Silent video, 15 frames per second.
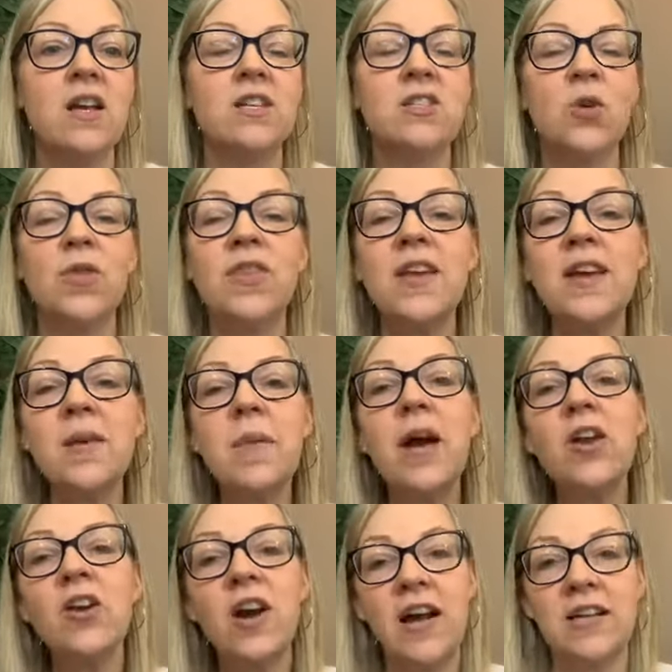So think
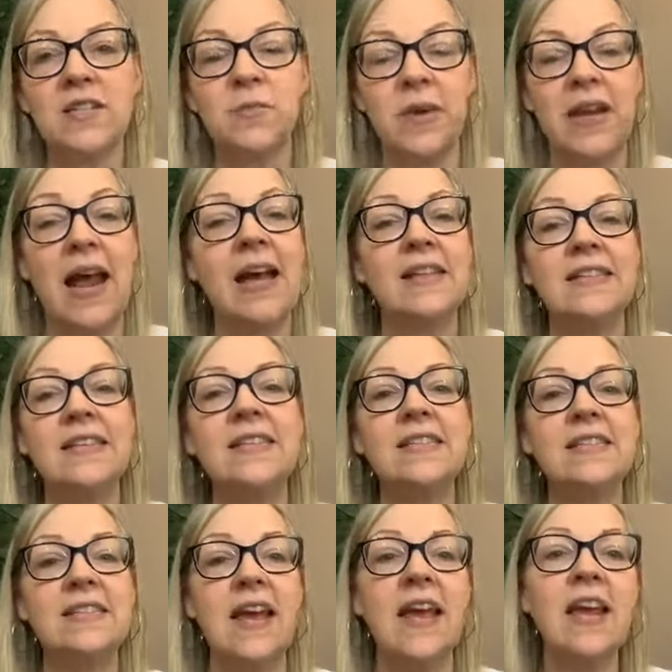about your husband as
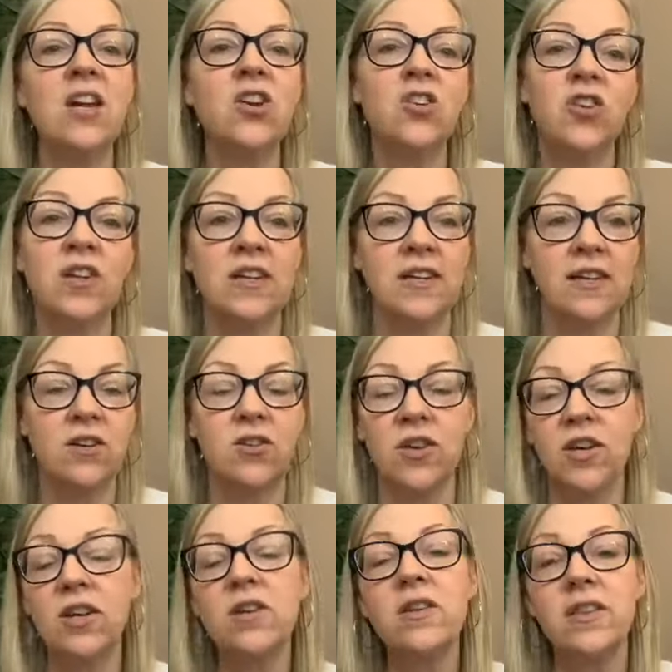he's saying criti-
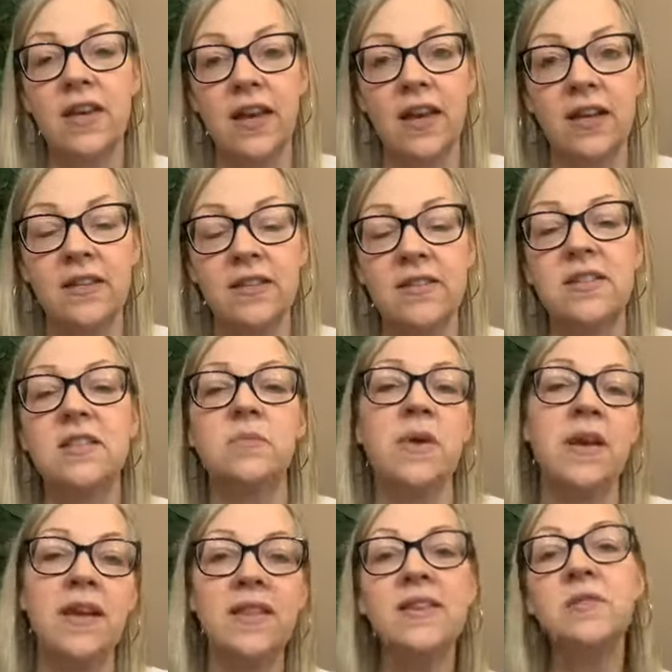critical things. He's
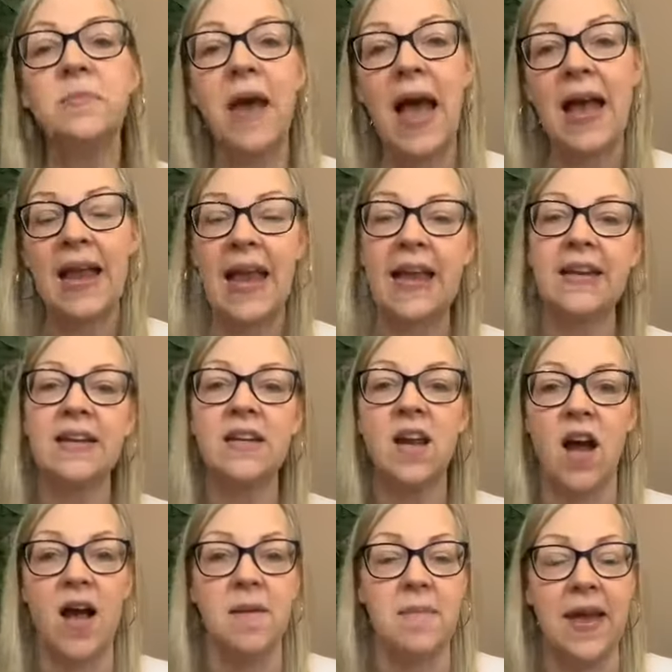making these backhanded
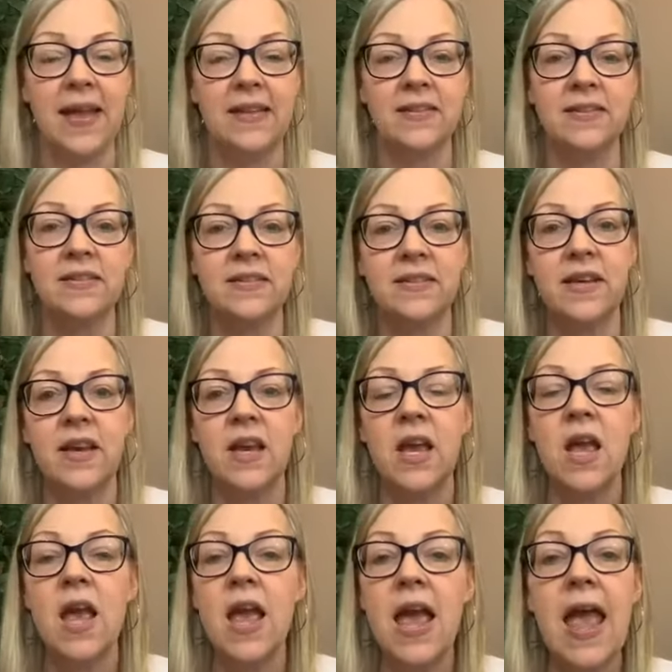comments,
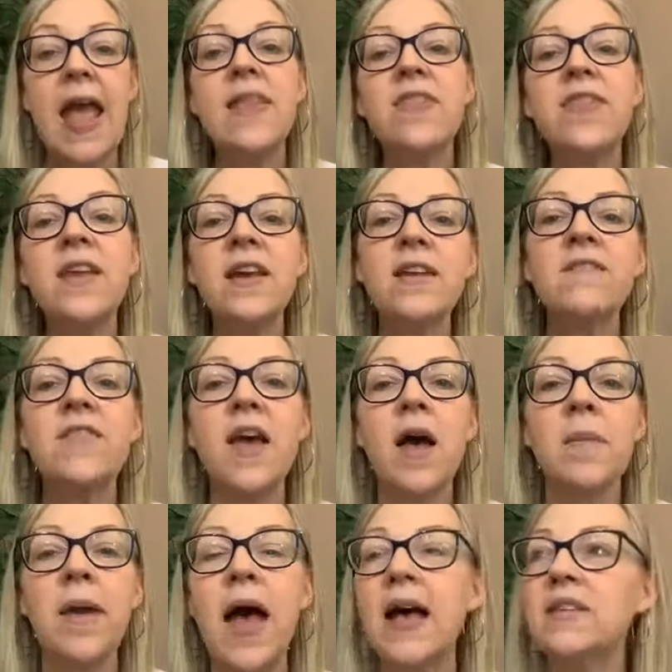and think of
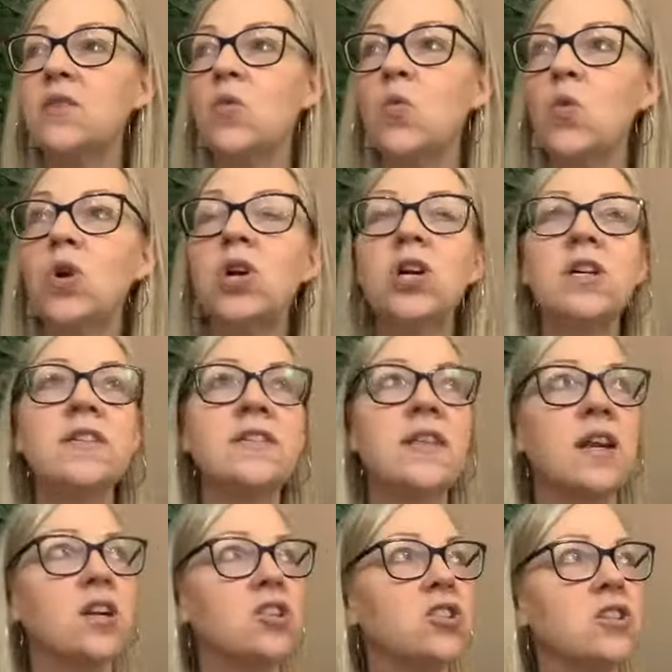them as words
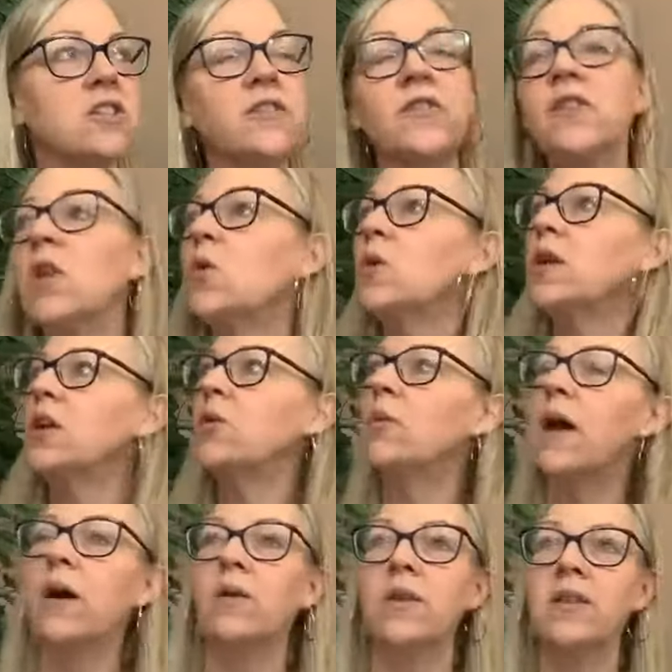that are just floating
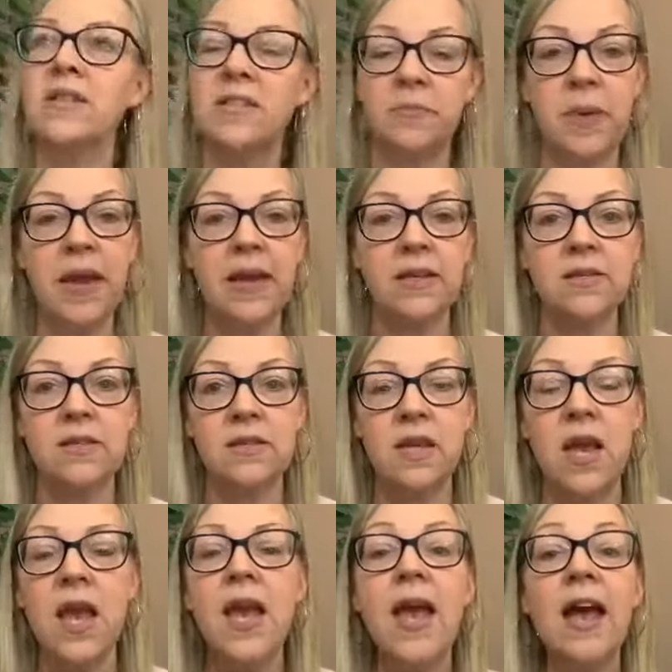around in the space.
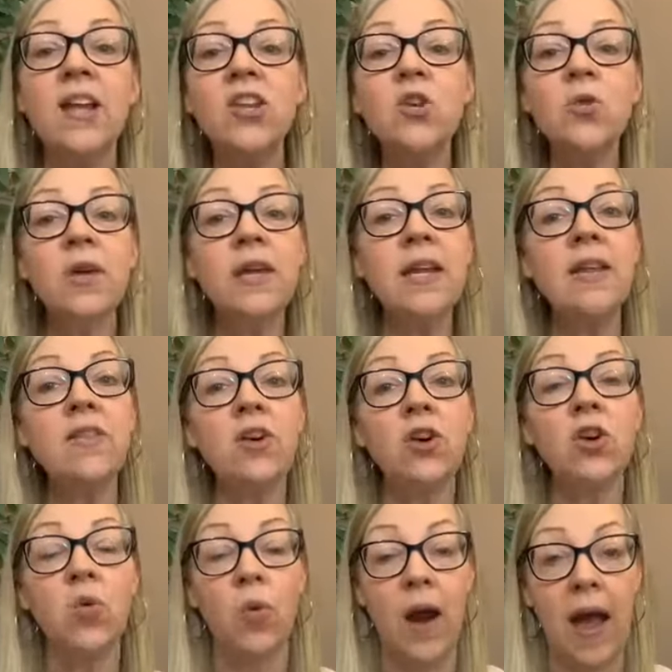And you can either
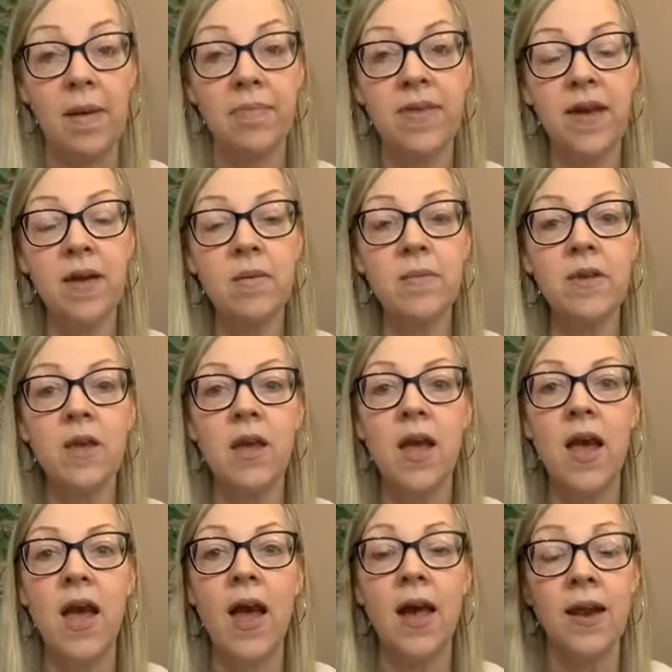grab them
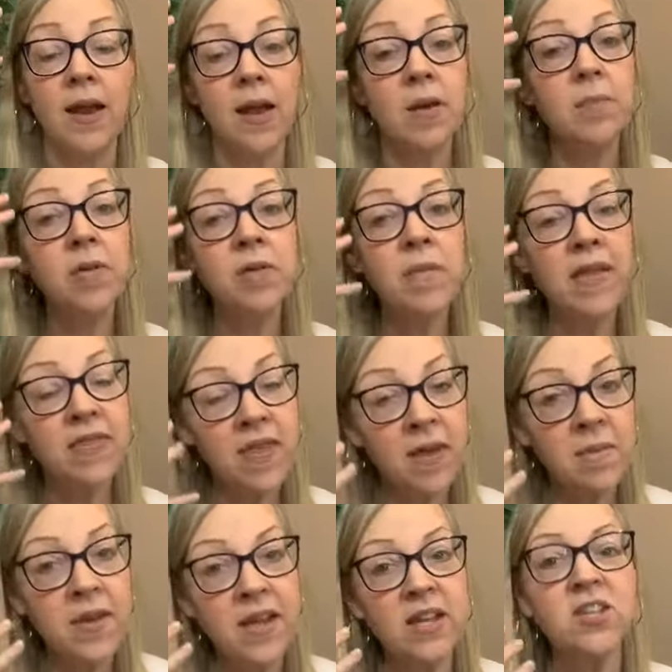and implement
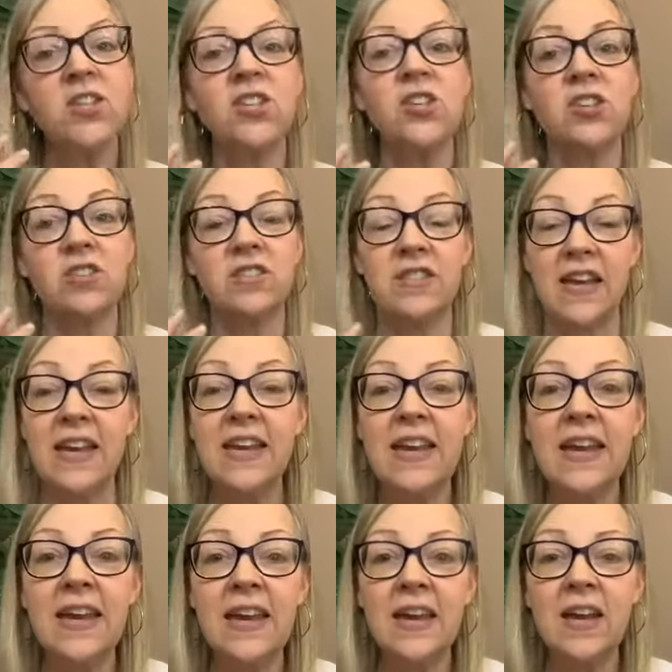them into your
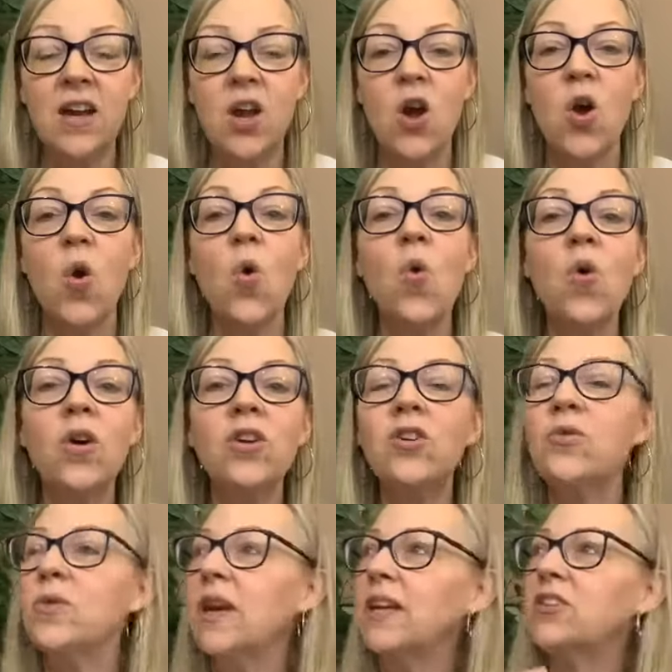psyche, or
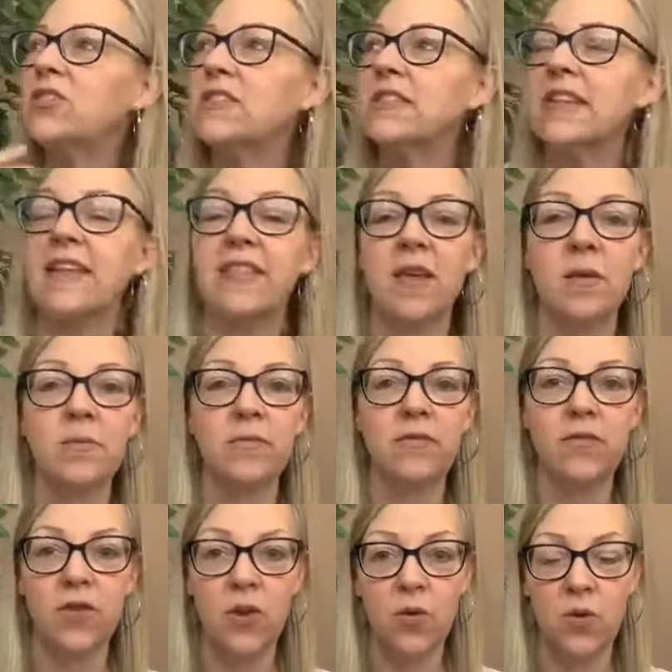you can just let them
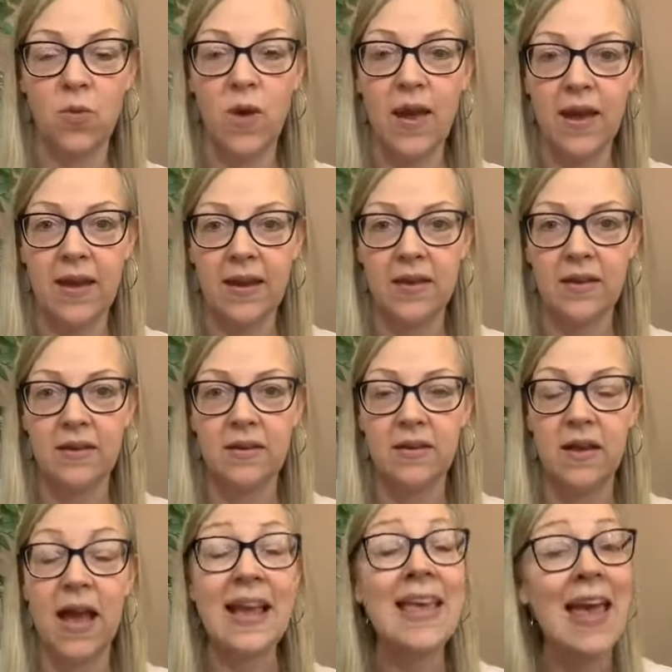float away.
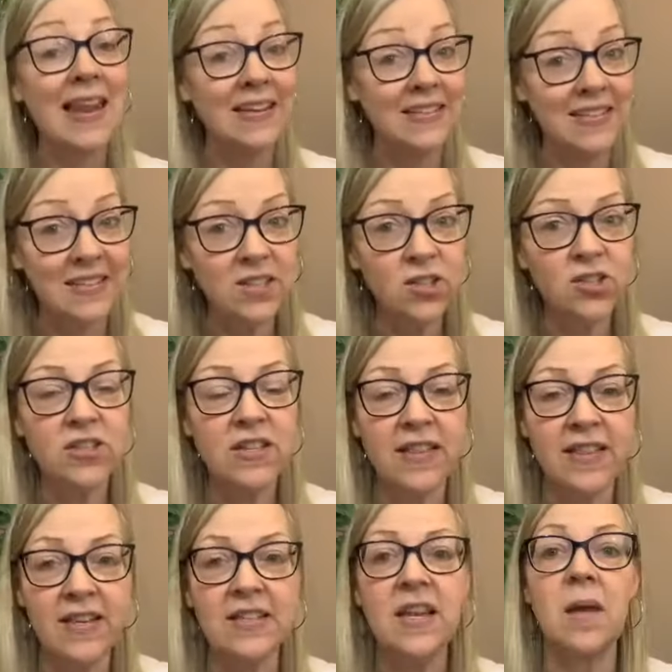Again, it's easier said
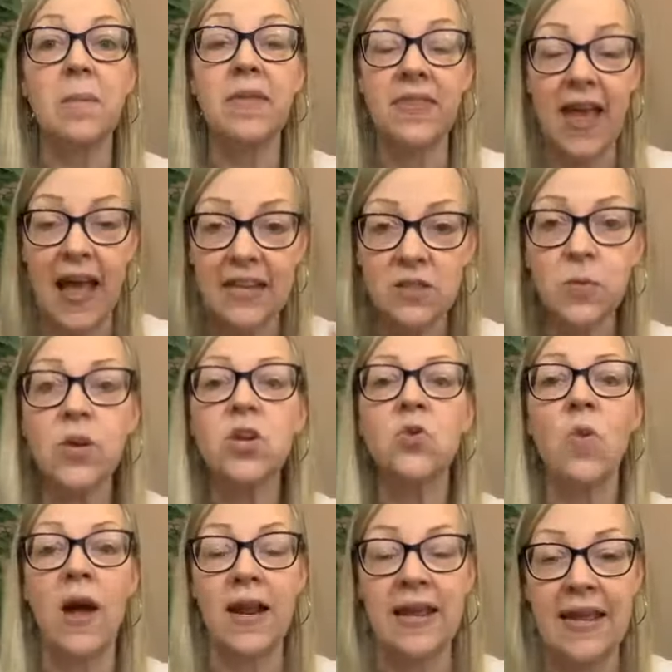than done, but that's what you
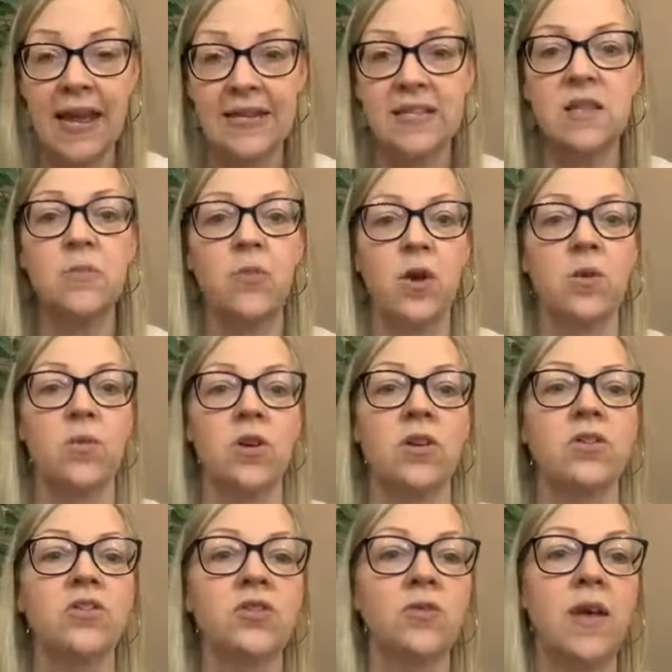want to get to the point where you
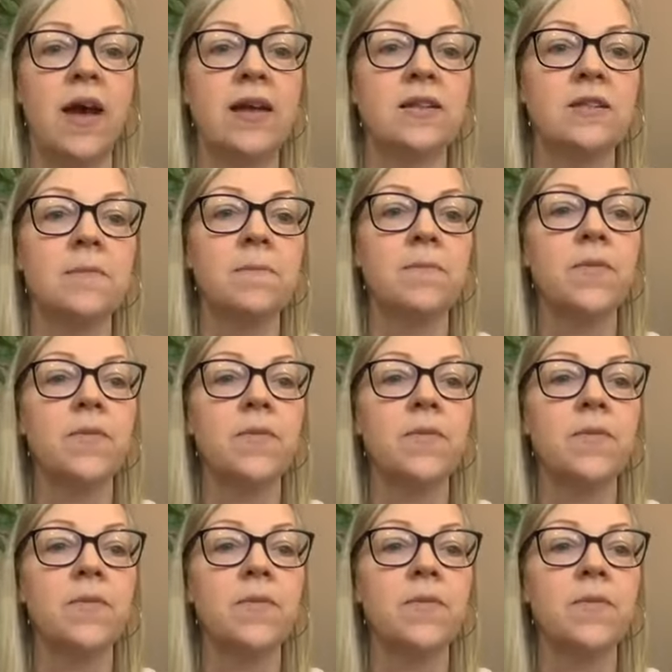can do that.